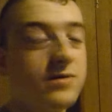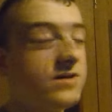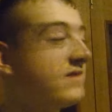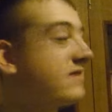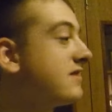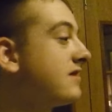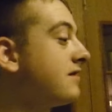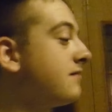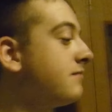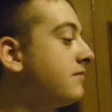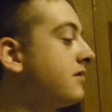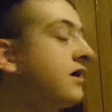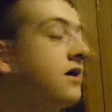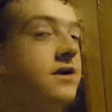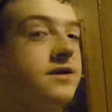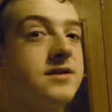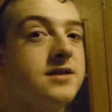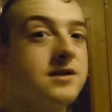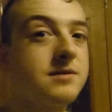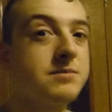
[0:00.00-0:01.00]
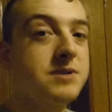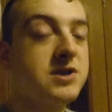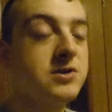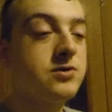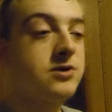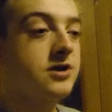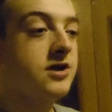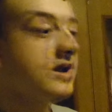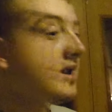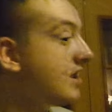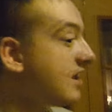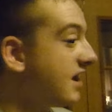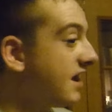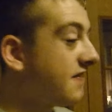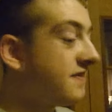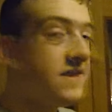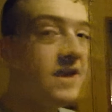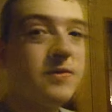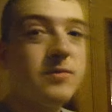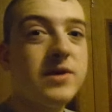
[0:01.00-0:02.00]
with them on the computer,
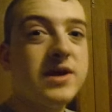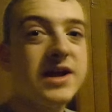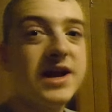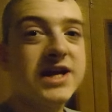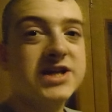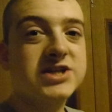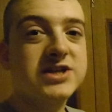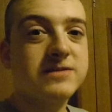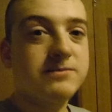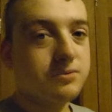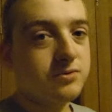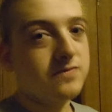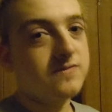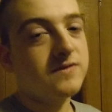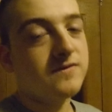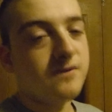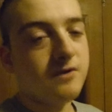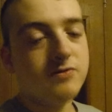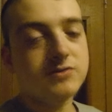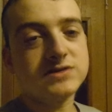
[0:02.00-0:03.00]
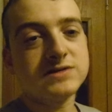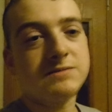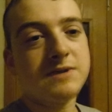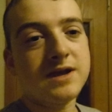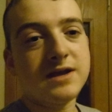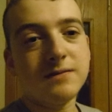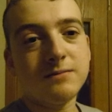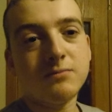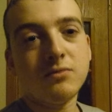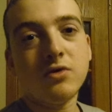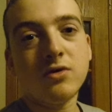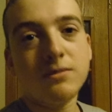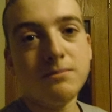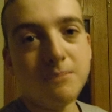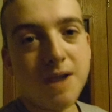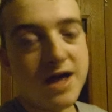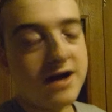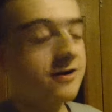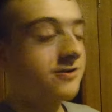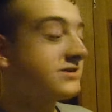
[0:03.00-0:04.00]
I think we can actually improve the photos to make them look
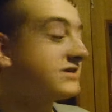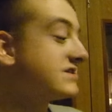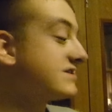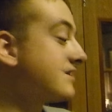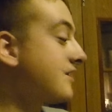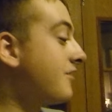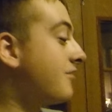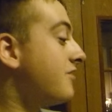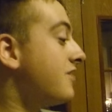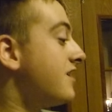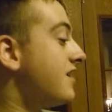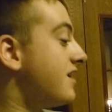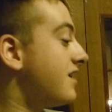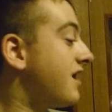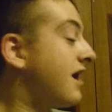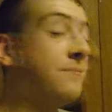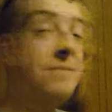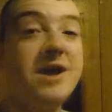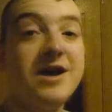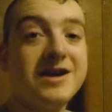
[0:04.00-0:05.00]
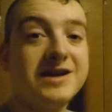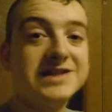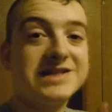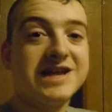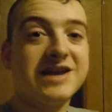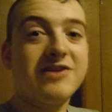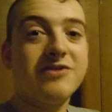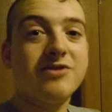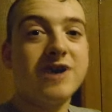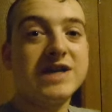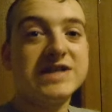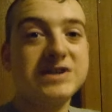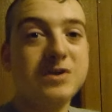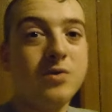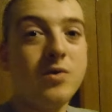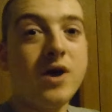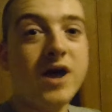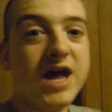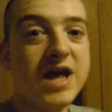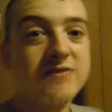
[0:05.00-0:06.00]
better. So I'm not going to tell you guys
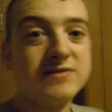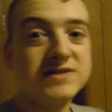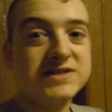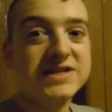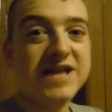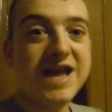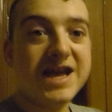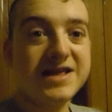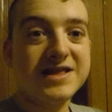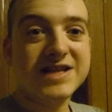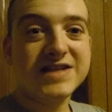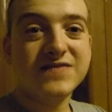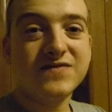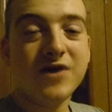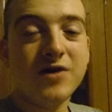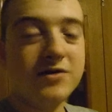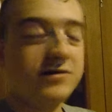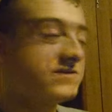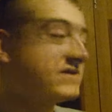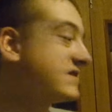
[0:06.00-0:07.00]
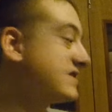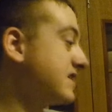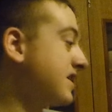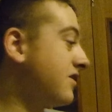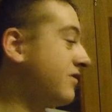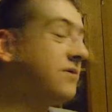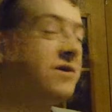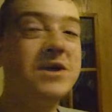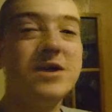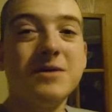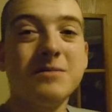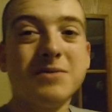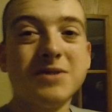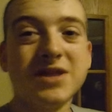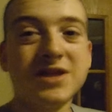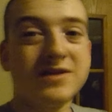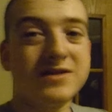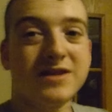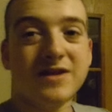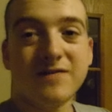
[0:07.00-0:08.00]
why I was taking these photos, so
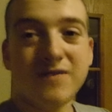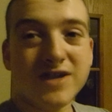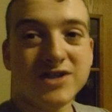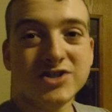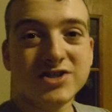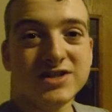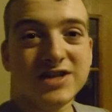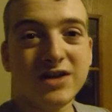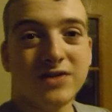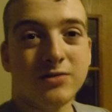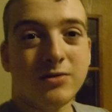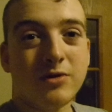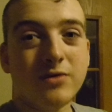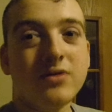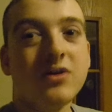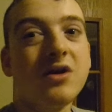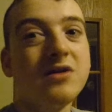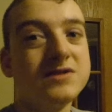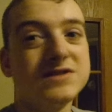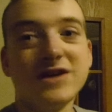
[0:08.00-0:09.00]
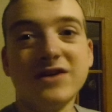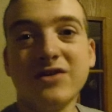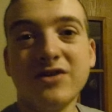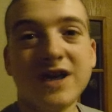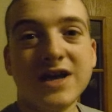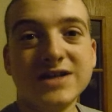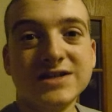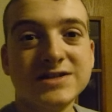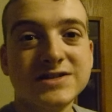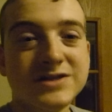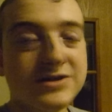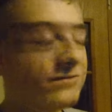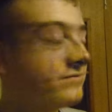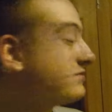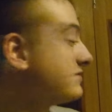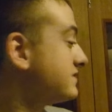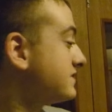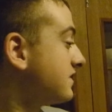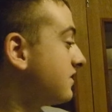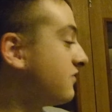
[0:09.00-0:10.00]
but the, eventually down the road I'll tell you guys
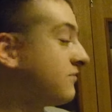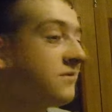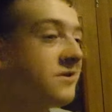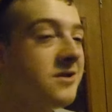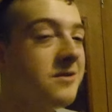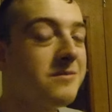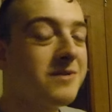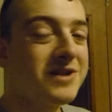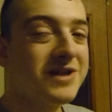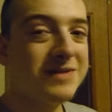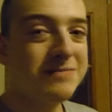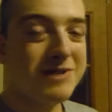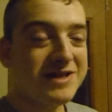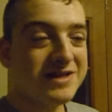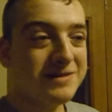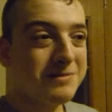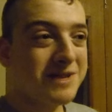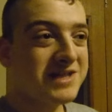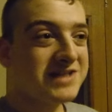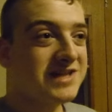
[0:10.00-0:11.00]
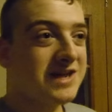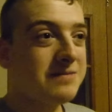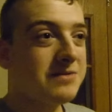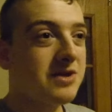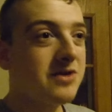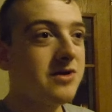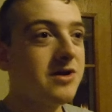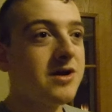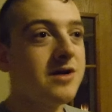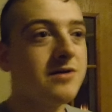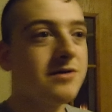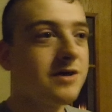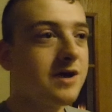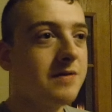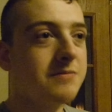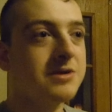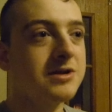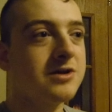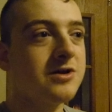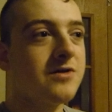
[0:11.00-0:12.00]
soon. So, but the meantime though,
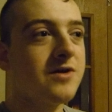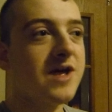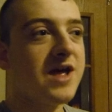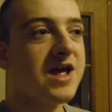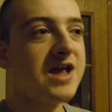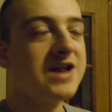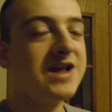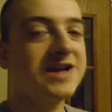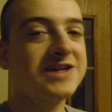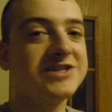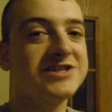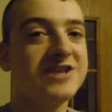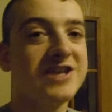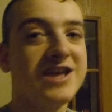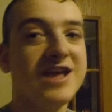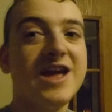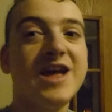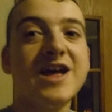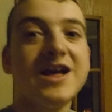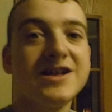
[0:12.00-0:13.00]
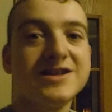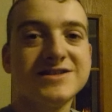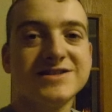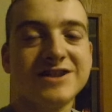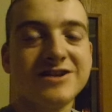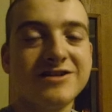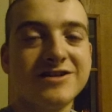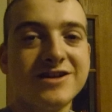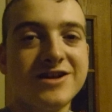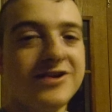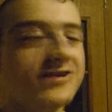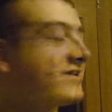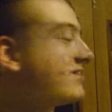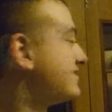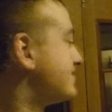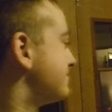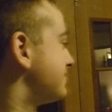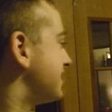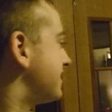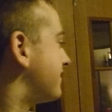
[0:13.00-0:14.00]
I'm going to go ahead actually start
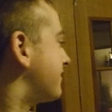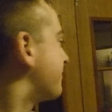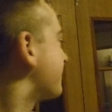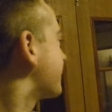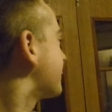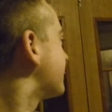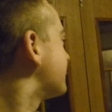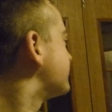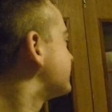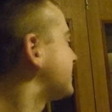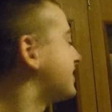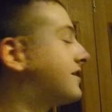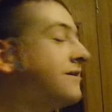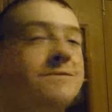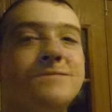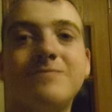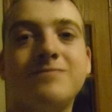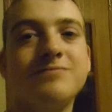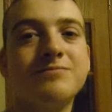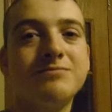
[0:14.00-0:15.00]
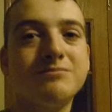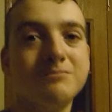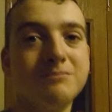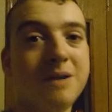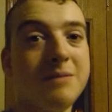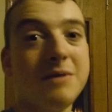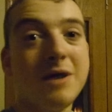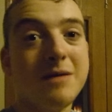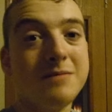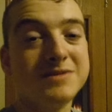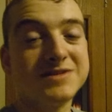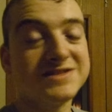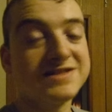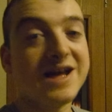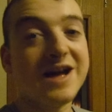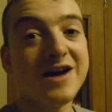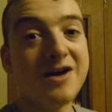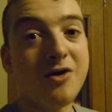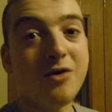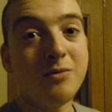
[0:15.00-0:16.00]
cooking some dinner because uh my mom is
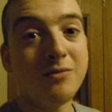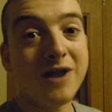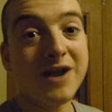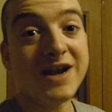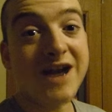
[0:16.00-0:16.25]
not home right